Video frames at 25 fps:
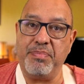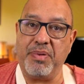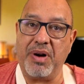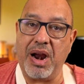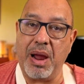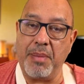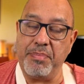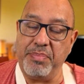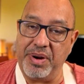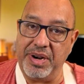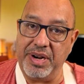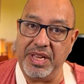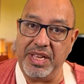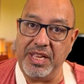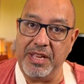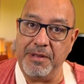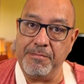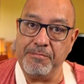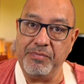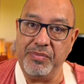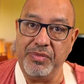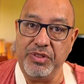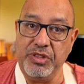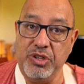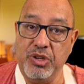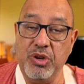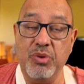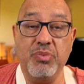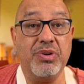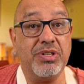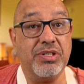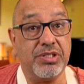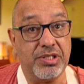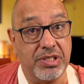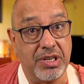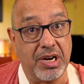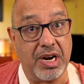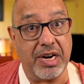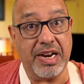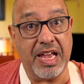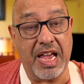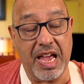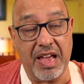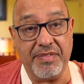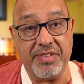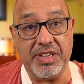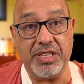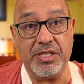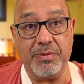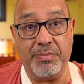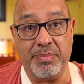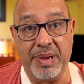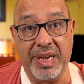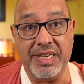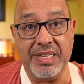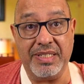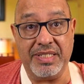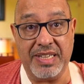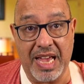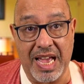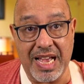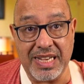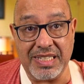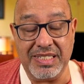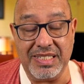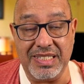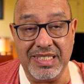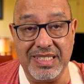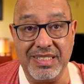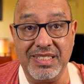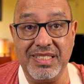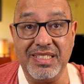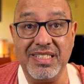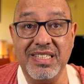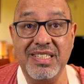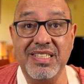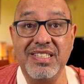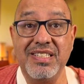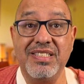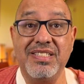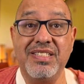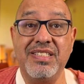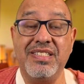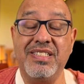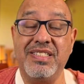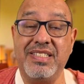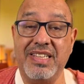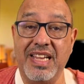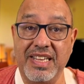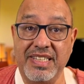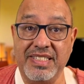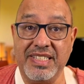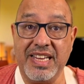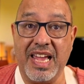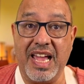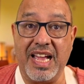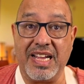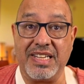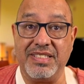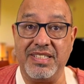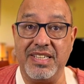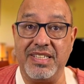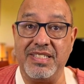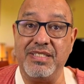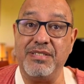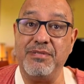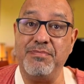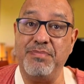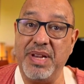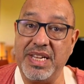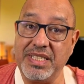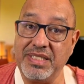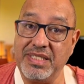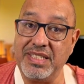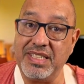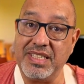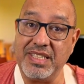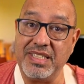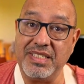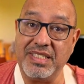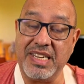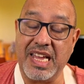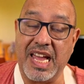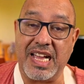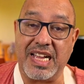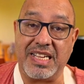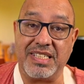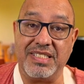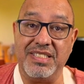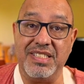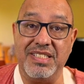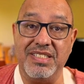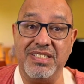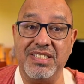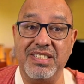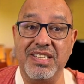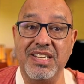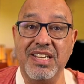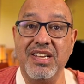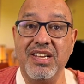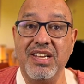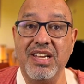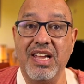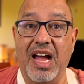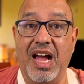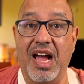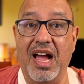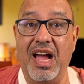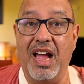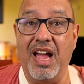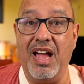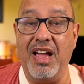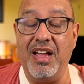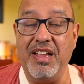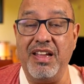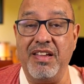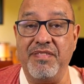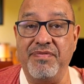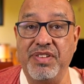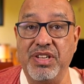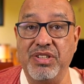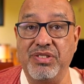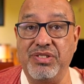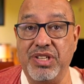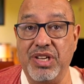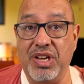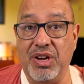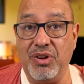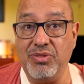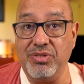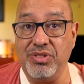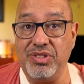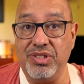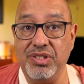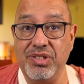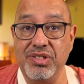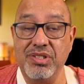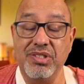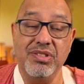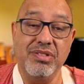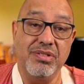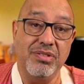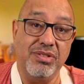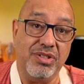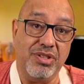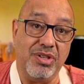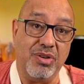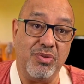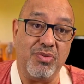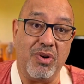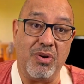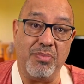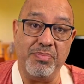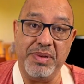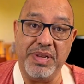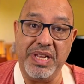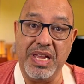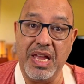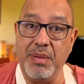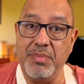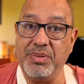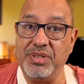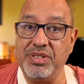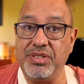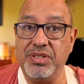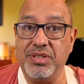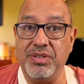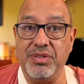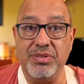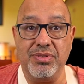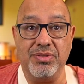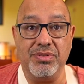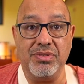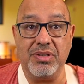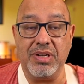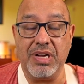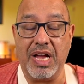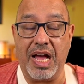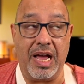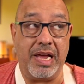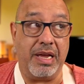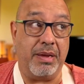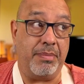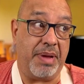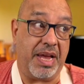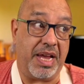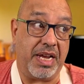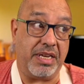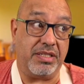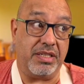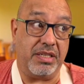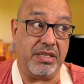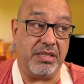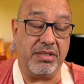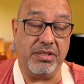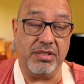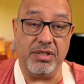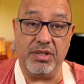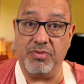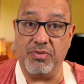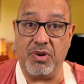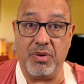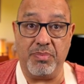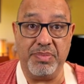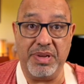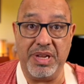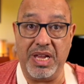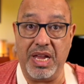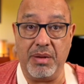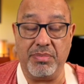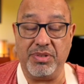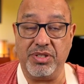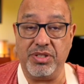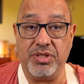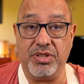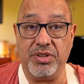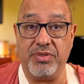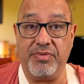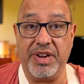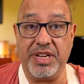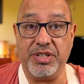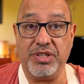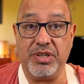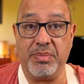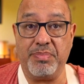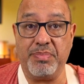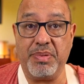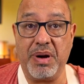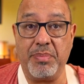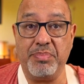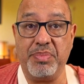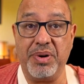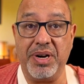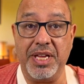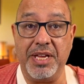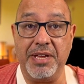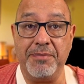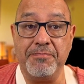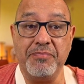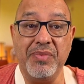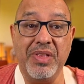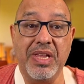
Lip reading: property, you will start having to pay taxes, state taxes, Mexican taxes. If you don't, you won't be able to, I imagine, you won't be able to rent your property.